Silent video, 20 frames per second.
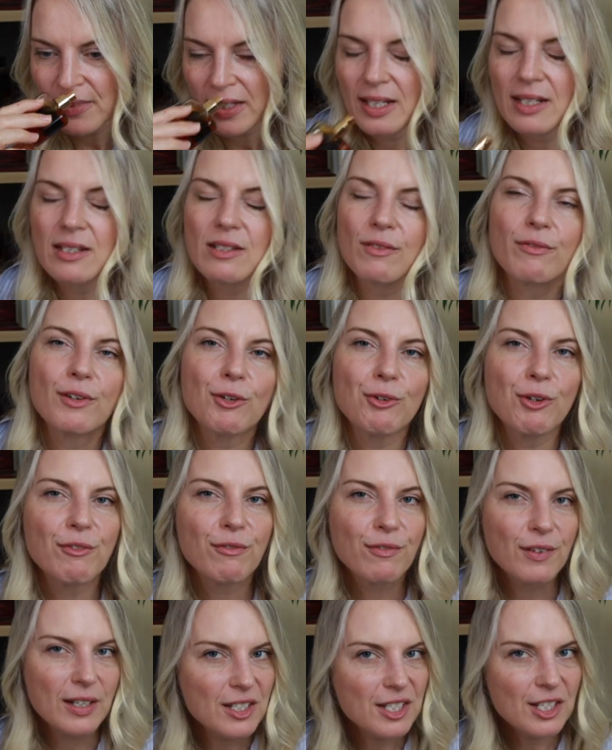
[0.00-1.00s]
It's a very
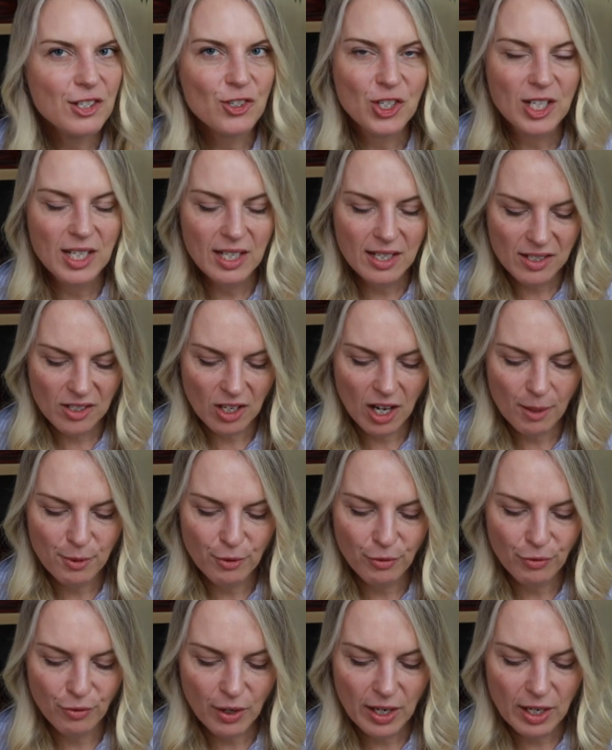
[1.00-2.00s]
vintagey type
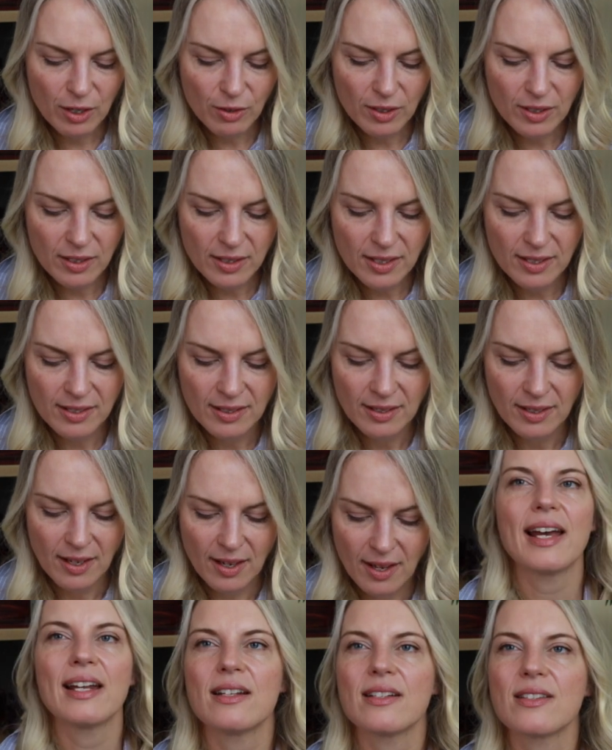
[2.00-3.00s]
of fragrance
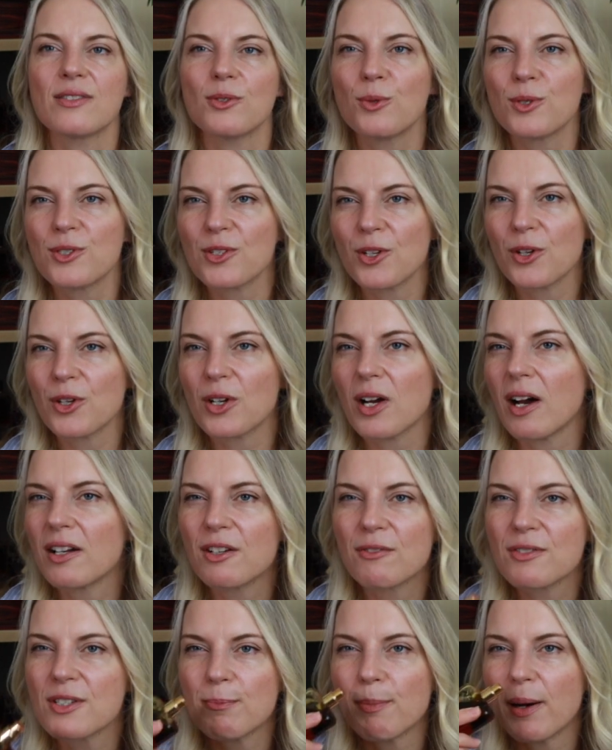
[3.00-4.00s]
and it's also
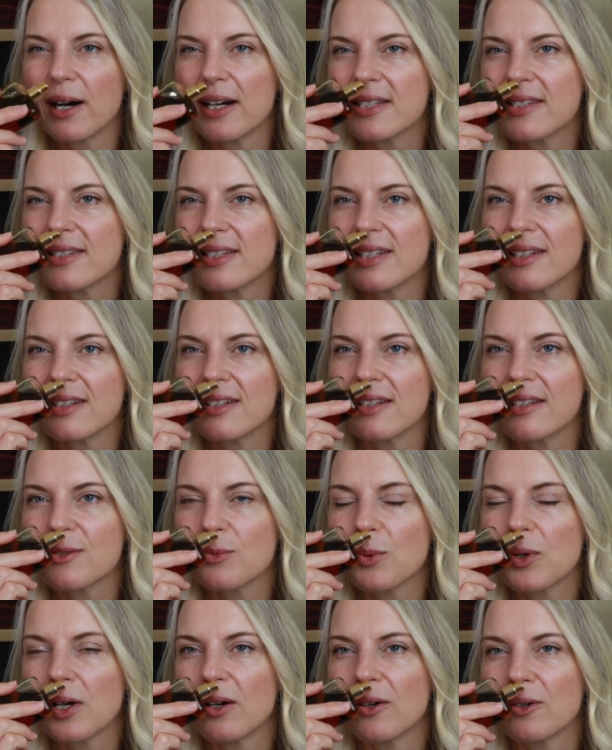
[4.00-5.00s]
kind of spicy
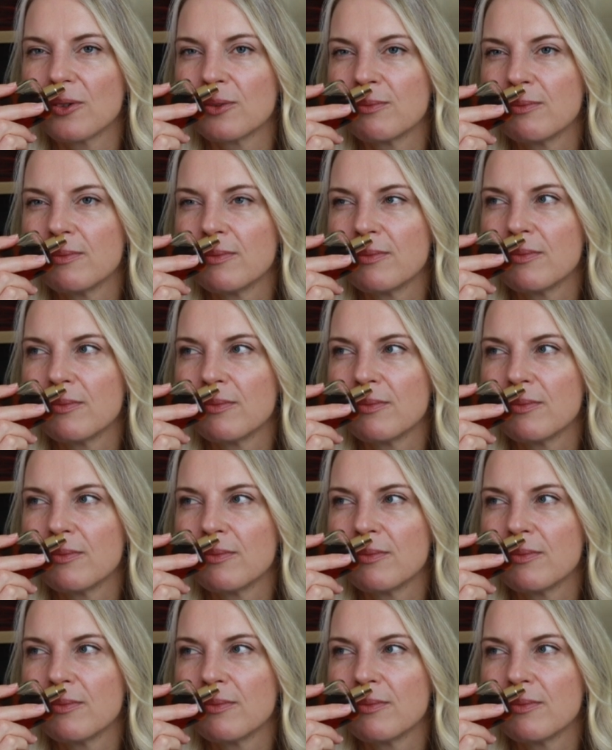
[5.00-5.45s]
as well.